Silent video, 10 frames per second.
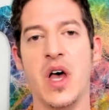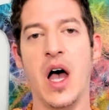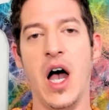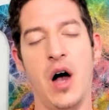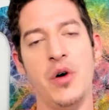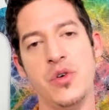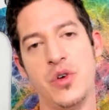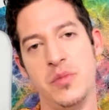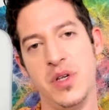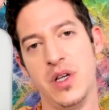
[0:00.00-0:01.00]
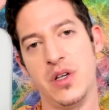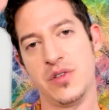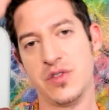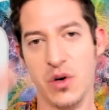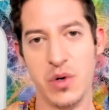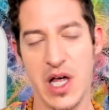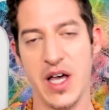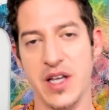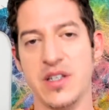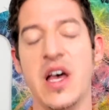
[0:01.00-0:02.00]
how you can be so
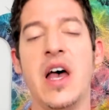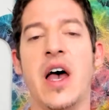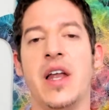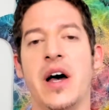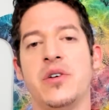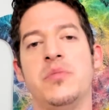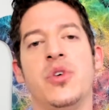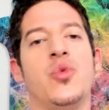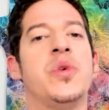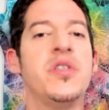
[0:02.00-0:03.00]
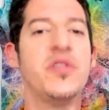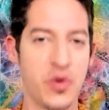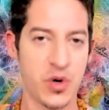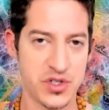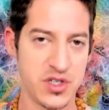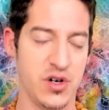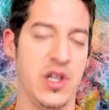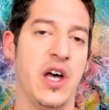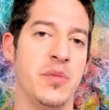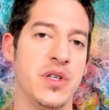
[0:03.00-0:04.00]
aligned and how you can be reinforced in your
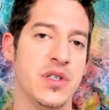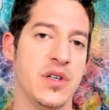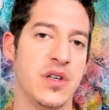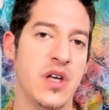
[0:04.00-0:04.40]
alignment,